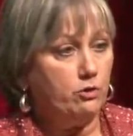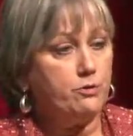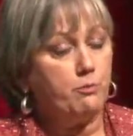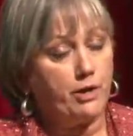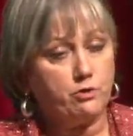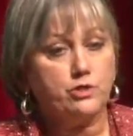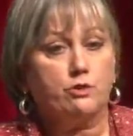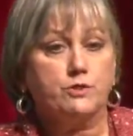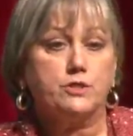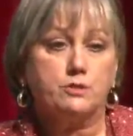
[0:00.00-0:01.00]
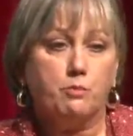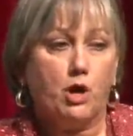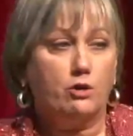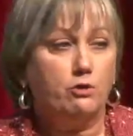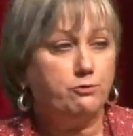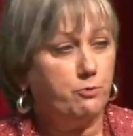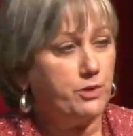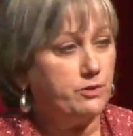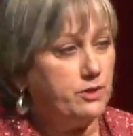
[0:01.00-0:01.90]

the microservices model from,